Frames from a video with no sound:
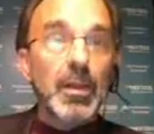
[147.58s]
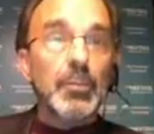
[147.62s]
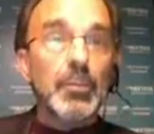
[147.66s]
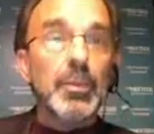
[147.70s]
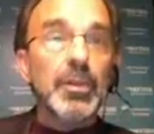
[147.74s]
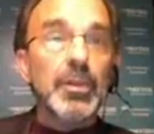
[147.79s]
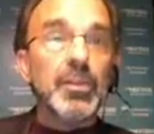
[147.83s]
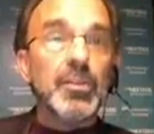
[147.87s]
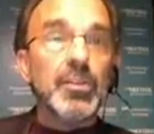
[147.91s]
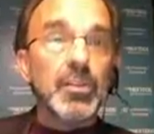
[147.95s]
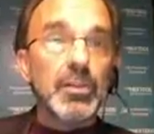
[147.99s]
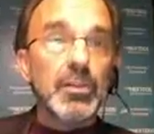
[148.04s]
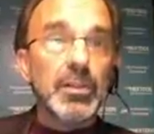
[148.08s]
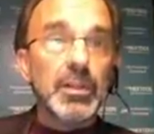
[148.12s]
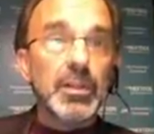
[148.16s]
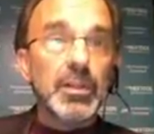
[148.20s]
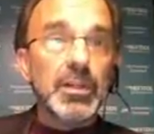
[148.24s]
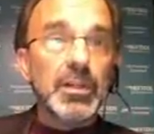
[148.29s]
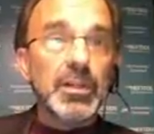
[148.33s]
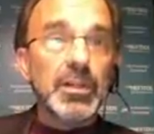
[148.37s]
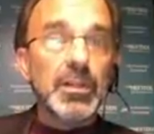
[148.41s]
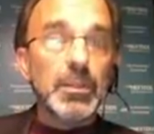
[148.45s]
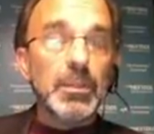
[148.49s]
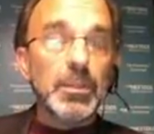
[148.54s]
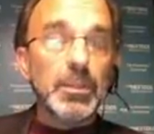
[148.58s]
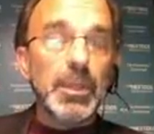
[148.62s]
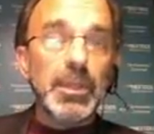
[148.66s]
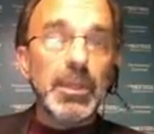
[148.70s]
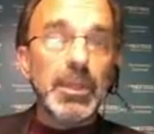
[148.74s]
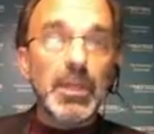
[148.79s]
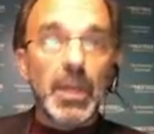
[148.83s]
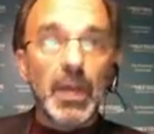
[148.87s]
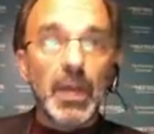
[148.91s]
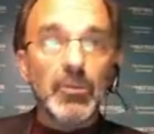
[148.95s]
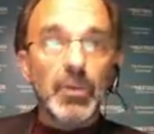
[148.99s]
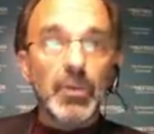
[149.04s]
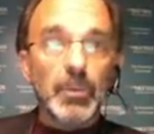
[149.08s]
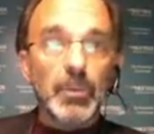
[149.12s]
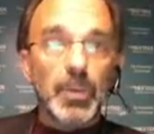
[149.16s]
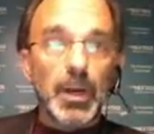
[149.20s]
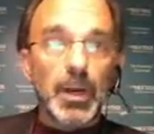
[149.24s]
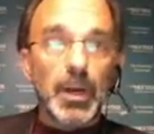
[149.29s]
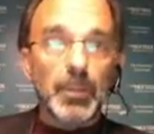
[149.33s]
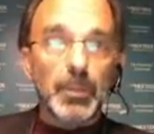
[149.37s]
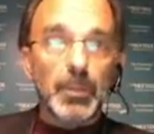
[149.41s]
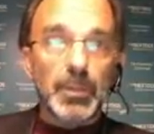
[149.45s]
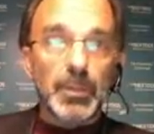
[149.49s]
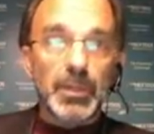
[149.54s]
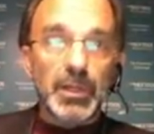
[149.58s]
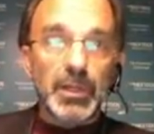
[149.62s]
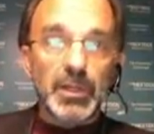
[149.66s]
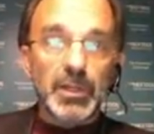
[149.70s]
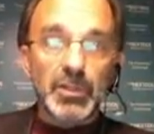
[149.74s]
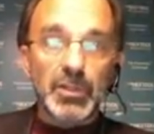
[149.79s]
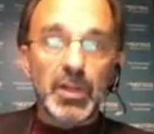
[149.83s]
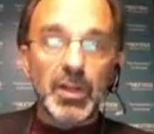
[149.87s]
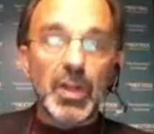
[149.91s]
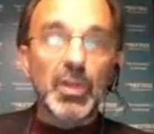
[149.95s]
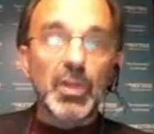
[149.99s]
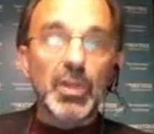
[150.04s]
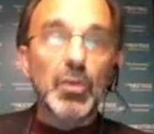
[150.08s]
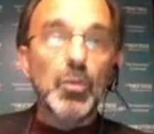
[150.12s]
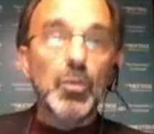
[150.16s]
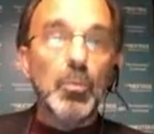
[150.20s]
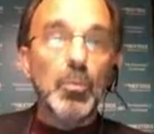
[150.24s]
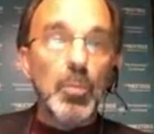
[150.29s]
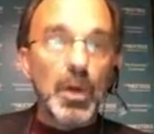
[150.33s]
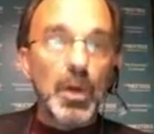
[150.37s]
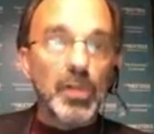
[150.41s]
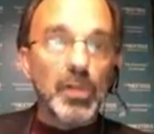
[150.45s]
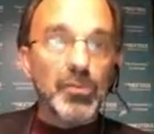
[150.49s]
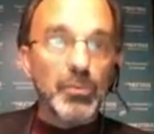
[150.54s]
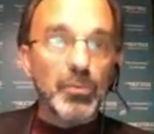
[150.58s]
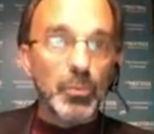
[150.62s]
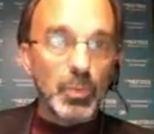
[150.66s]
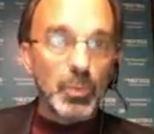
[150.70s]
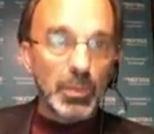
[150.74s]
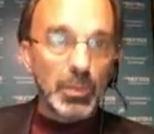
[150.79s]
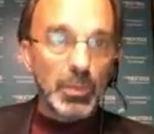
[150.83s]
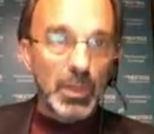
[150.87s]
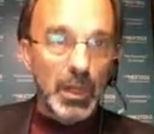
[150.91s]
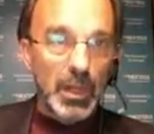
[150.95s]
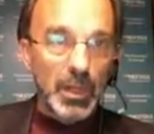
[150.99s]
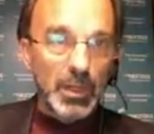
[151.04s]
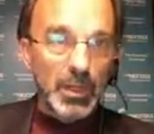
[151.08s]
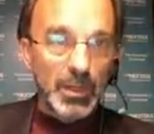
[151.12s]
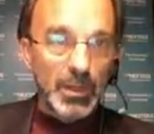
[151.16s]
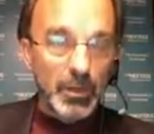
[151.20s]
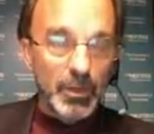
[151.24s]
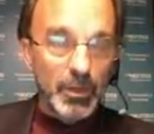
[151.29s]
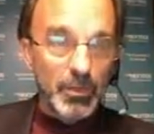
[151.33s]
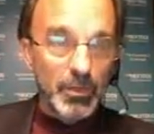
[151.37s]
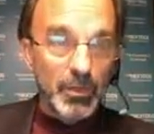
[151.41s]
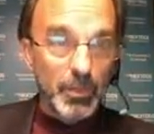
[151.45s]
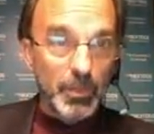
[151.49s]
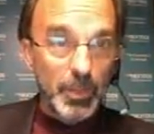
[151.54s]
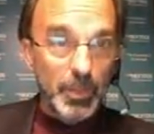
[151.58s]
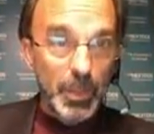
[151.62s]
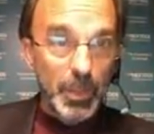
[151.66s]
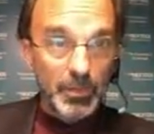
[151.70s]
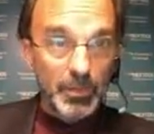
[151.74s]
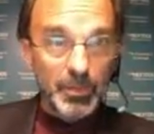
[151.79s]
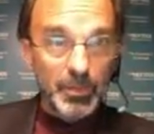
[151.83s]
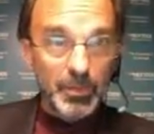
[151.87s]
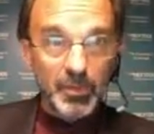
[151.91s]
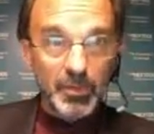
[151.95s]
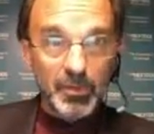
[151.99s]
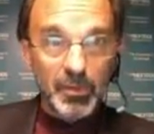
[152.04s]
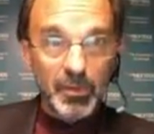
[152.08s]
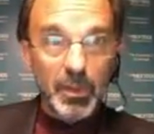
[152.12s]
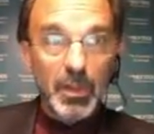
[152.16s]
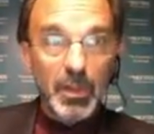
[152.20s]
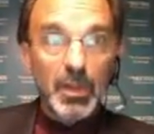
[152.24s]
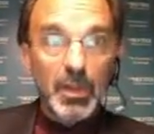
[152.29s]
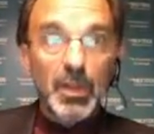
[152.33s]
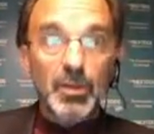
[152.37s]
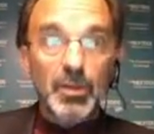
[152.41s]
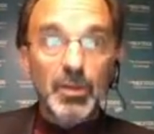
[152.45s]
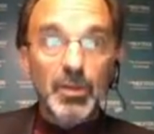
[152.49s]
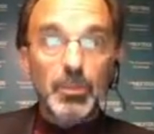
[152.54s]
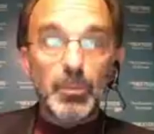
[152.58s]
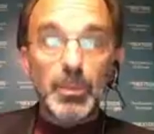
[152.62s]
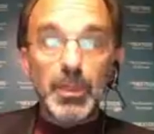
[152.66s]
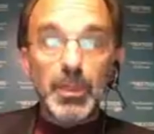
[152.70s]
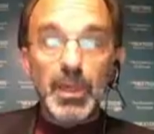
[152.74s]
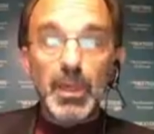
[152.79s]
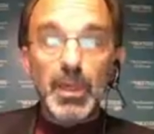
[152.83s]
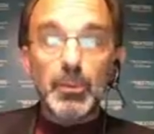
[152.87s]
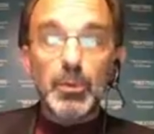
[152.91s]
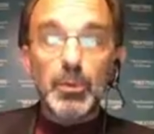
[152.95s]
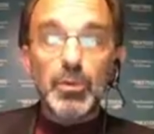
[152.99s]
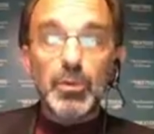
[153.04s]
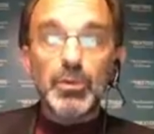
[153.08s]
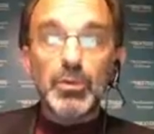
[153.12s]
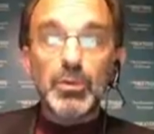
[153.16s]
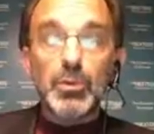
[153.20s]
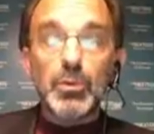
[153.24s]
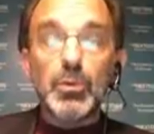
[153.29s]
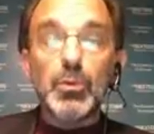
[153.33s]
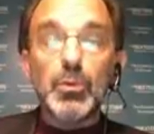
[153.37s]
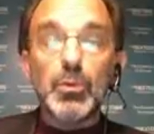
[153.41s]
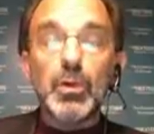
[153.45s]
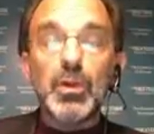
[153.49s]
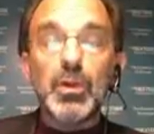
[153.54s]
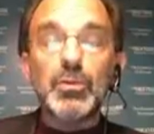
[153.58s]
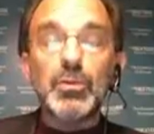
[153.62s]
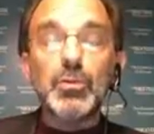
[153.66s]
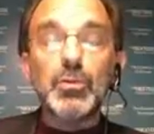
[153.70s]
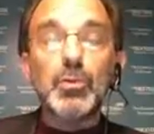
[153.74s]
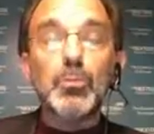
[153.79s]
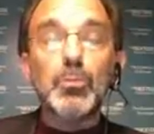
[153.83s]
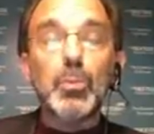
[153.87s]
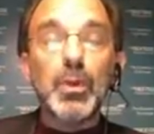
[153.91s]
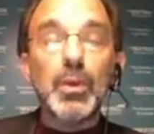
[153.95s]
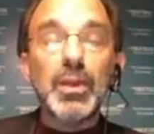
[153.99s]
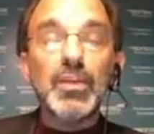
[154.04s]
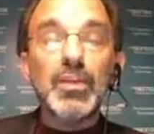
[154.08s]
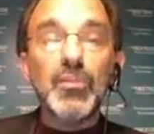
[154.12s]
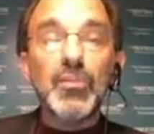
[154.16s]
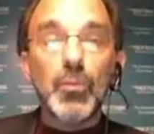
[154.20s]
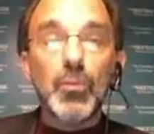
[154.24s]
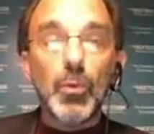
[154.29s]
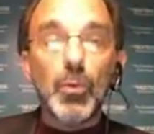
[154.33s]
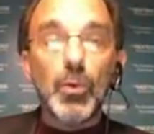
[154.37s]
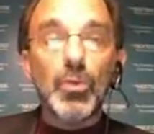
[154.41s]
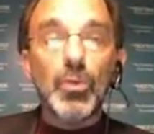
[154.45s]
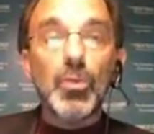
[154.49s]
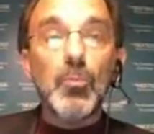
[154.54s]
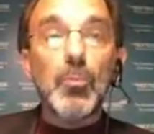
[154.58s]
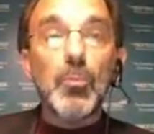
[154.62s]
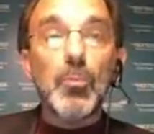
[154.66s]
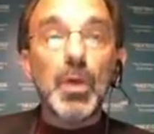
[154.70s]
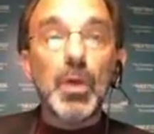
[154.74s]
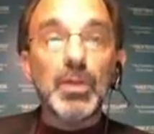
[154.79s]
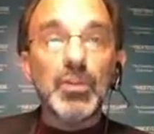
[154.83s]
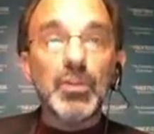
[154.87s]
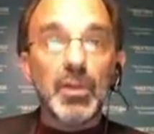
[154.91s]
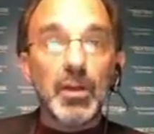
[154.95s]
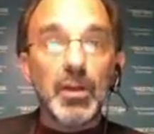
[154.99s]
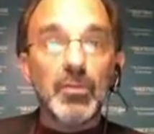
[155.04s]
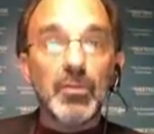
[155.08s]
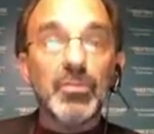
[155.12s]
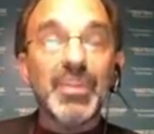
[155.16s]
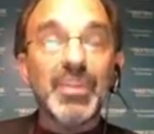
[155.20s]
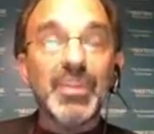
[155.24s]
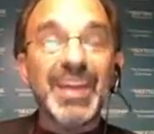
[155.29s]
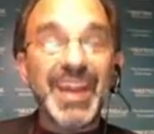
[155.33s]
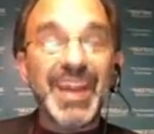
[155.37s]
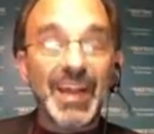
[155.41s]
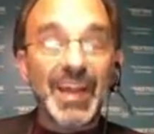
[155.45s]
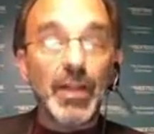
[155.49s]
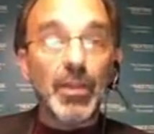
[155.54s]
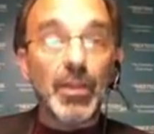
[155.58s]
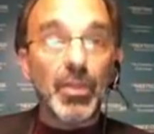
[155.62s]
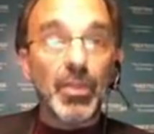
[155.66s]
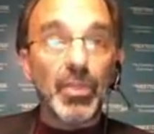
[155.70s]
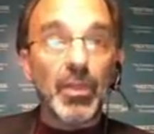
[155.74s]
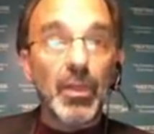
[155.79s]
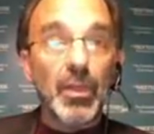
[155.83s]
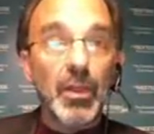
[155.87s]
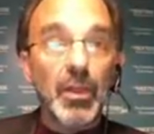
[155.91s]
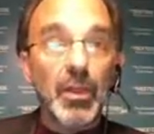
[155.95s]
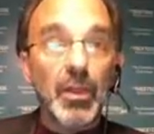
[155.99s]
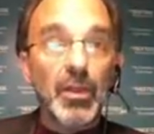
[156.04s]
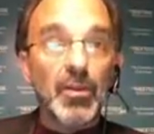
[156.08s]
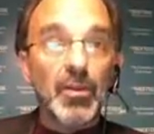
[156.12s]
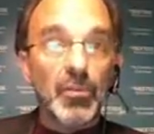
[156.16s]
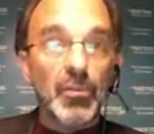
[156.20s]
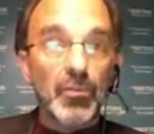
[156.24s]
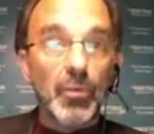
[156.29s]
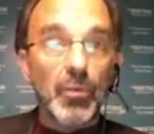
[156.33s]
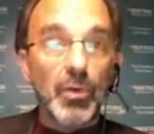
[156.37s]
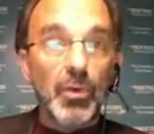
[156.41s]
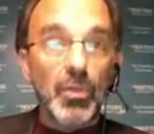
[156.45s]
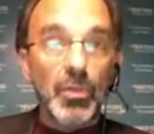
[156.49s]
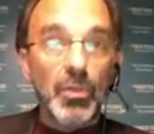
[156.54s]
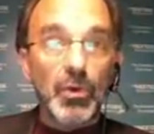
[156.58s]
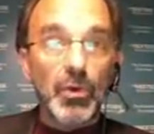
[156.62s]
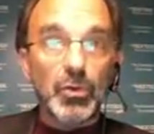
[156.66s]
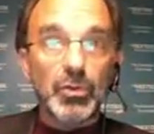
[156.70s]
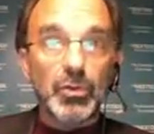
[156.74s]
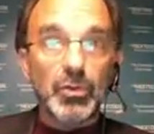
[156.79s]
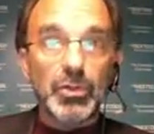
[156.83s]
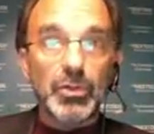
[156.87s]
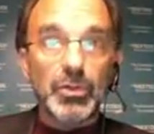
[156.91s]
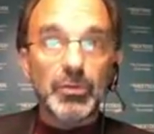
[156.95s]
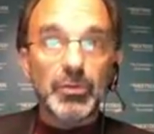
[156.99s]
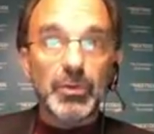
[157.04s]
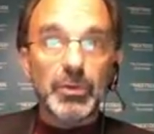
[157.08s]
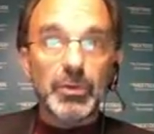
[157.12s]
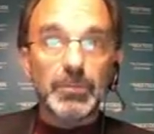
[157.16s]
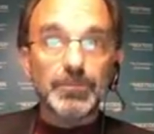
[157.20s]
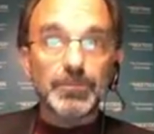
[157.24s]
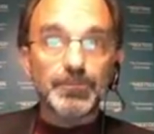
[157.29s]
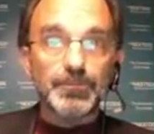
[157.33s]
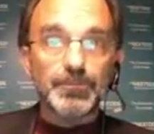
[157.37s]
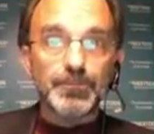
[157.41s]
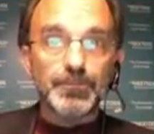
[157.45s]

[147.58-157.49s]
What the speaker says: because clearly in the pediatric population, you must rely on the parents to be able to bring forth much of the health for their children.